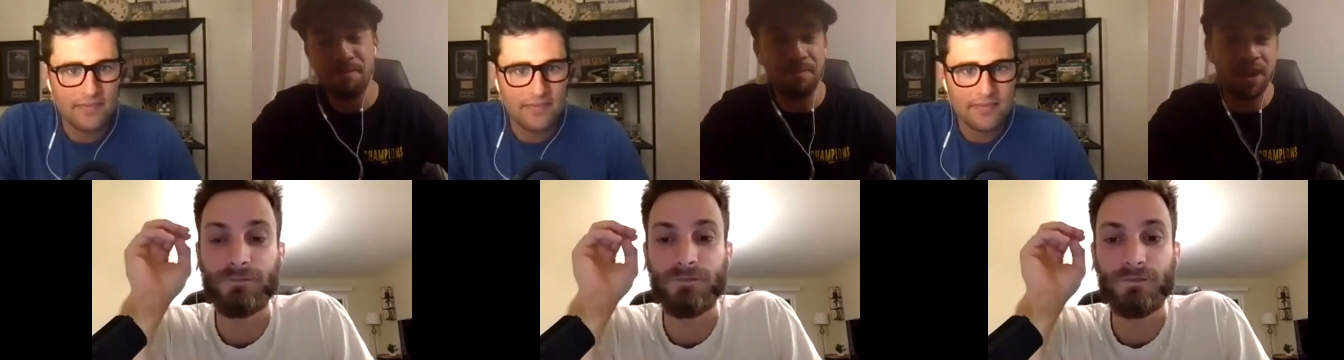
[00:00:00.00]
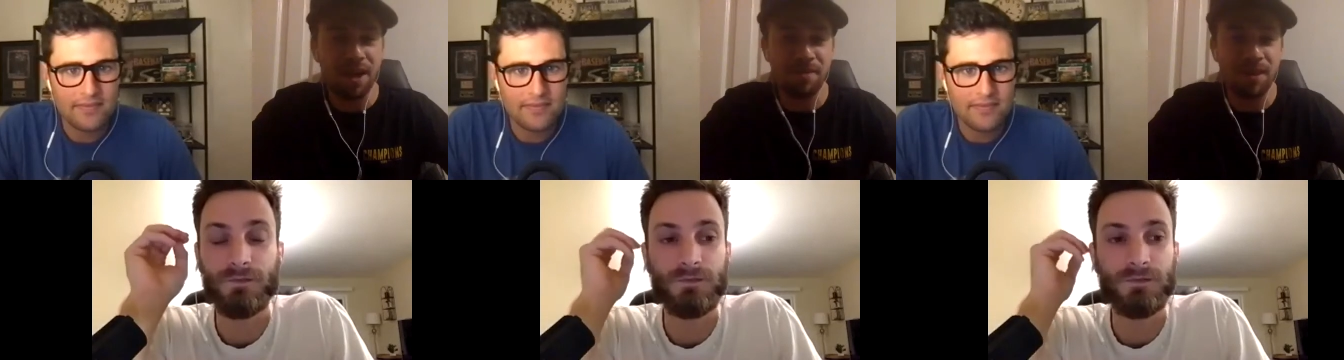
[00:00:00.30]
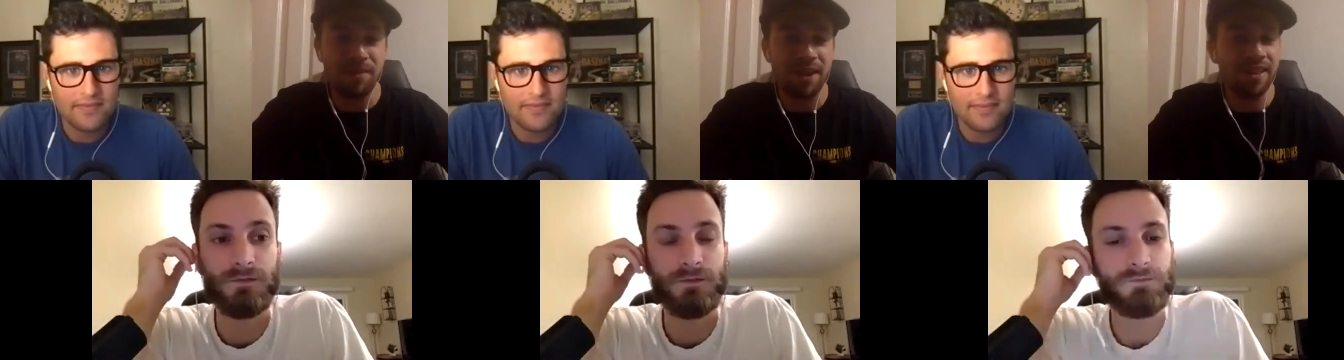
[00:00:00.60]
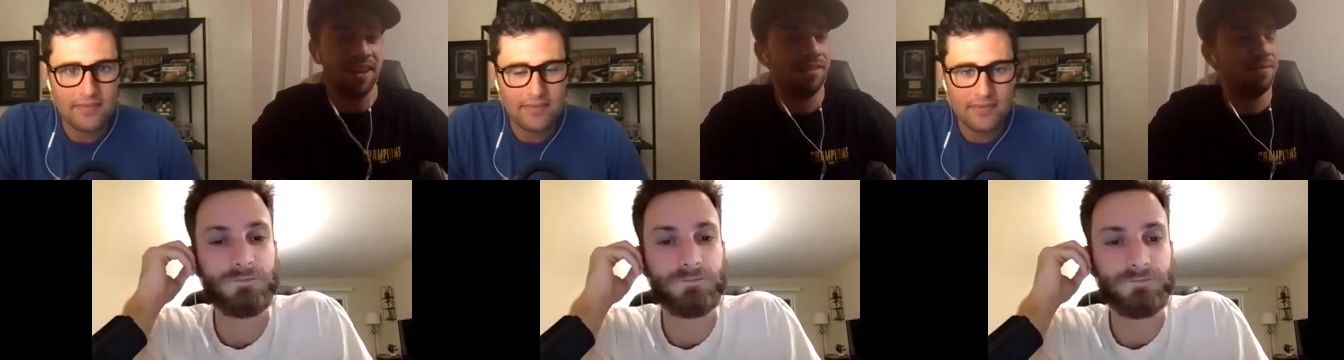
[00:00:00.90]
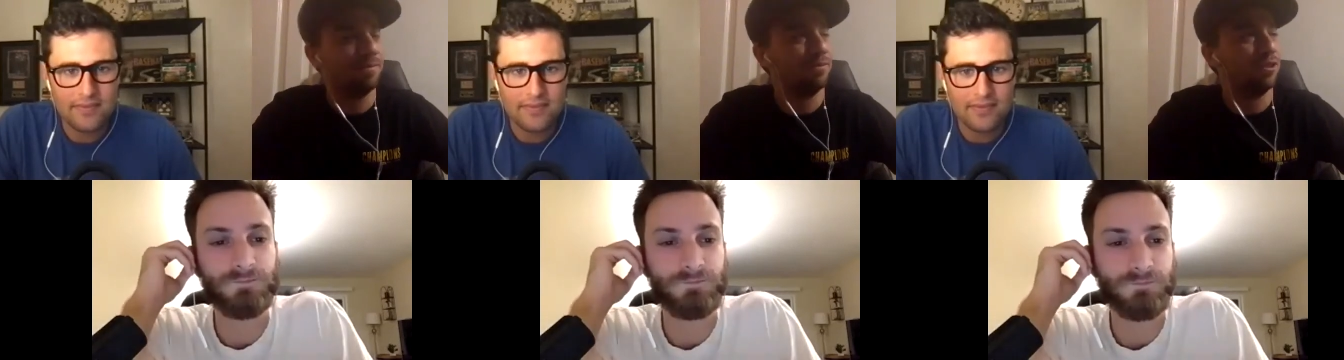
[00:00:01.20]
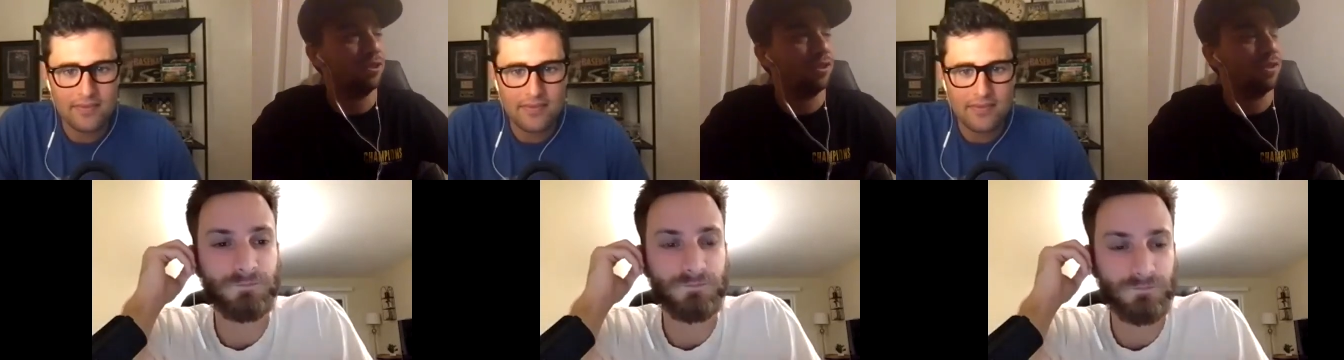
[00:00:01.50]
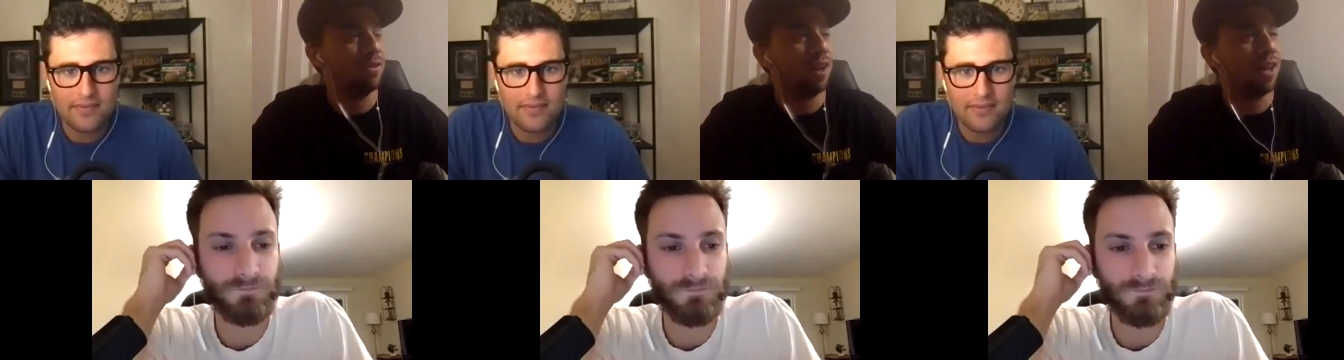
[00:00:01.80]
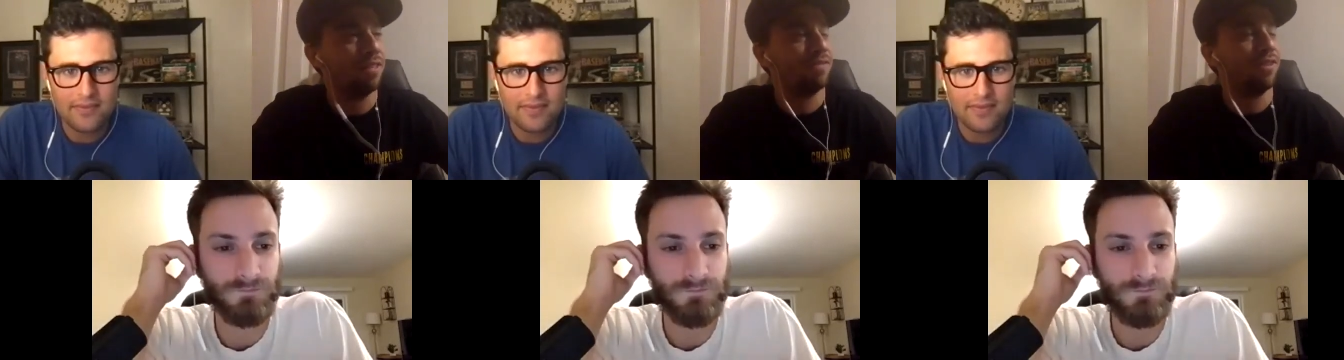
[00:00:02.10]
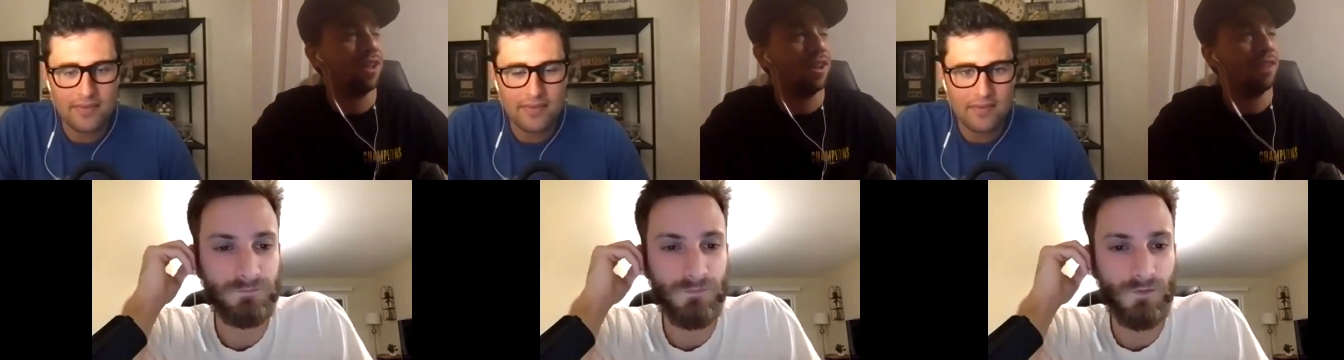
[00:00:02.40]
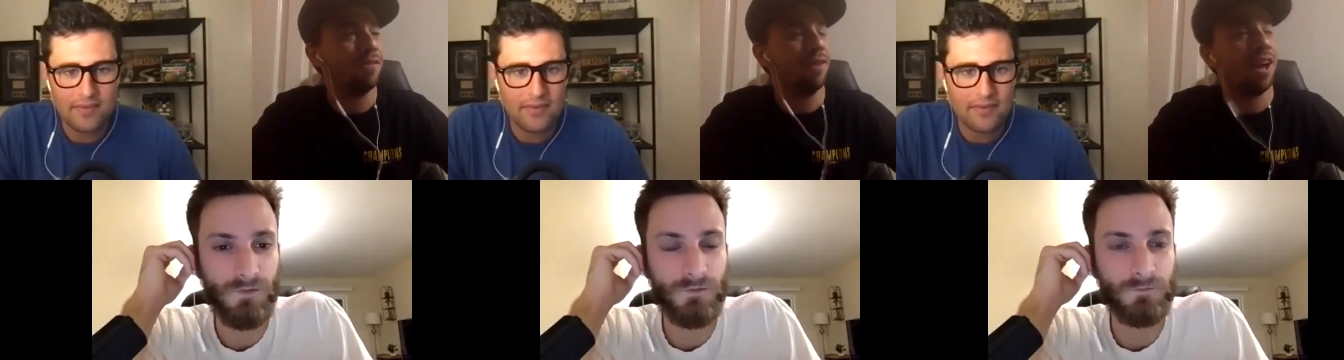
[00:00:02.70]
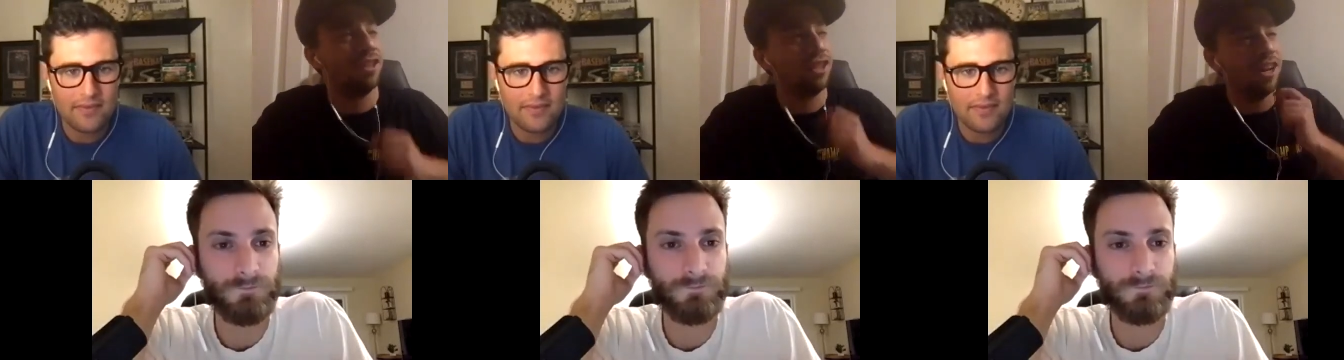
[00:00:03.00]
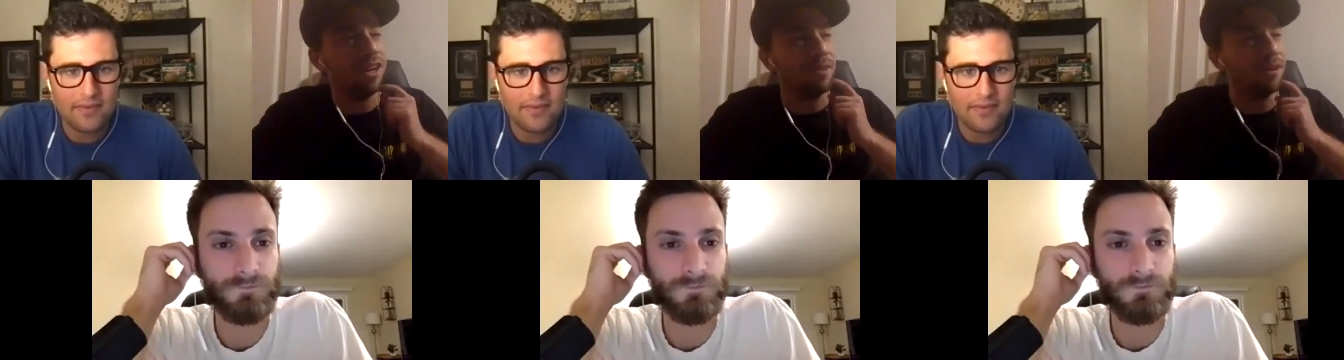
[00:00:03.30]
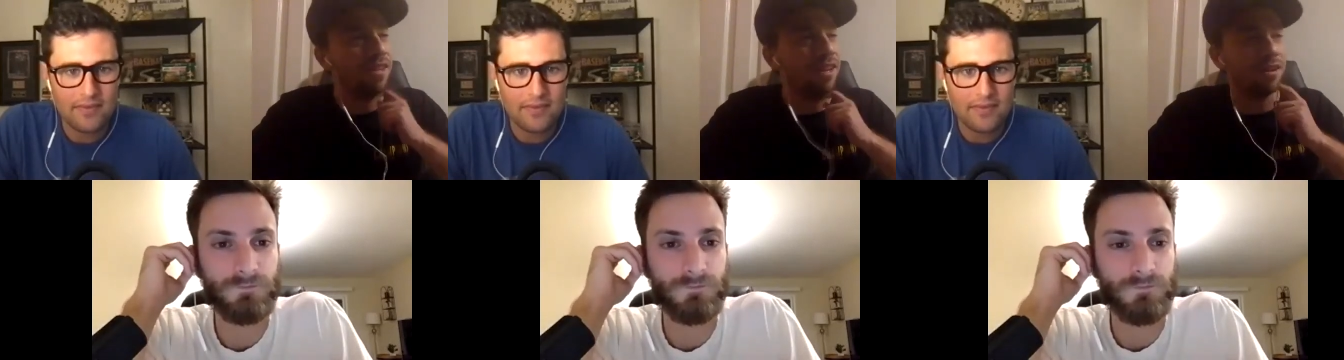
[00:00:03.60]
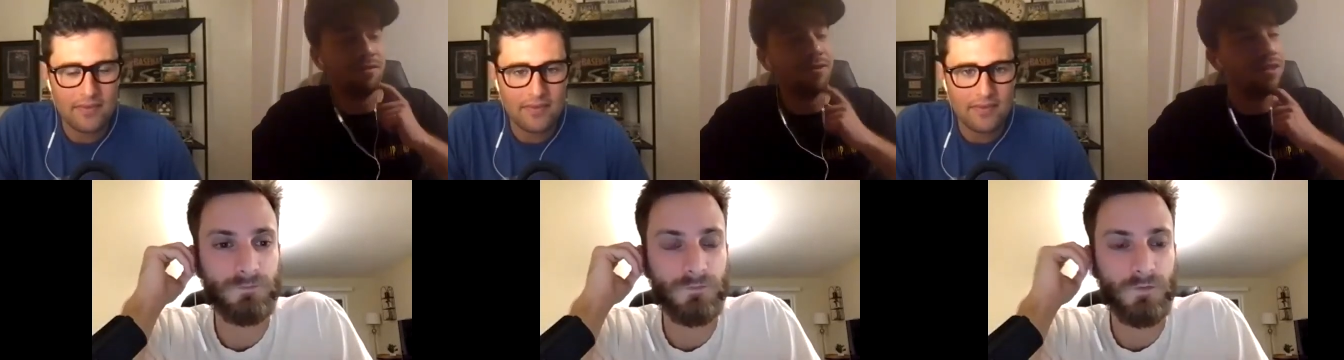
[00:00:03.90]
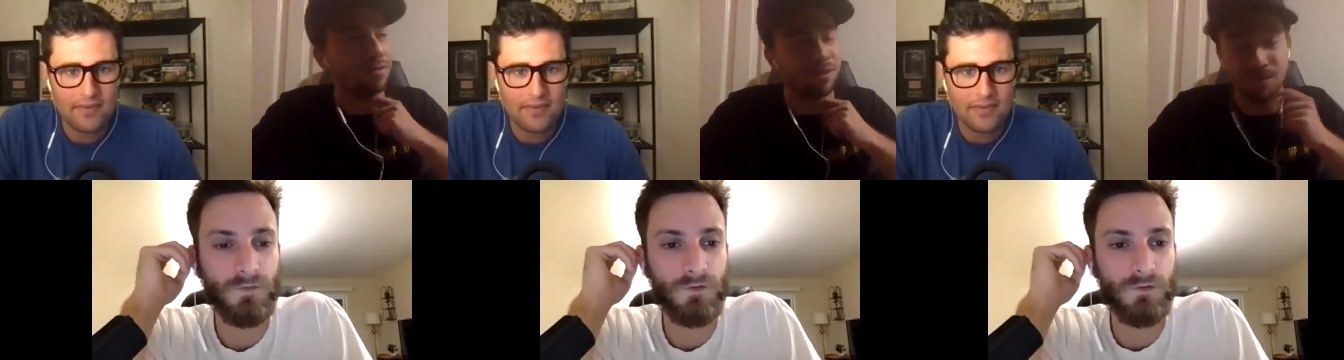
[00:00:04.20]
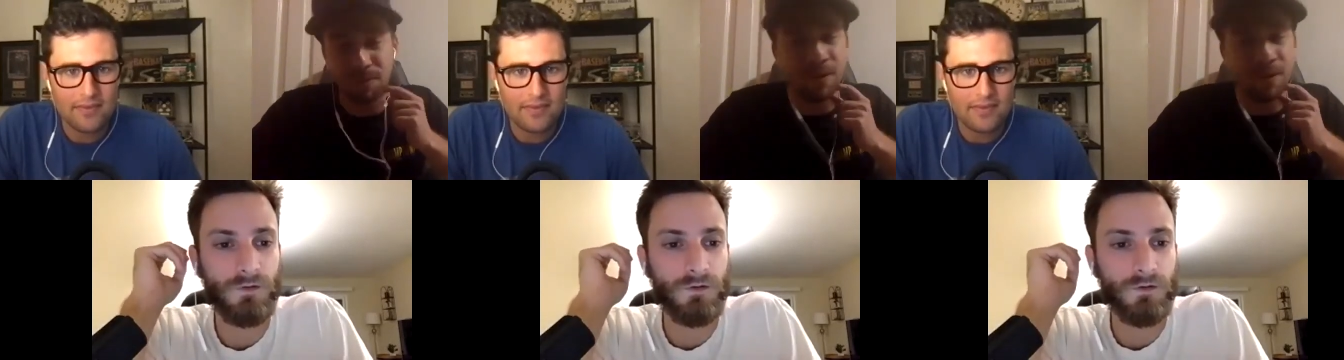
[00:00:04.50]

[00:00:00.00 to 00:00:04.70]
Speaker 1: Yeah, maybe. I think I feel like I had J D Martinez for some reason, but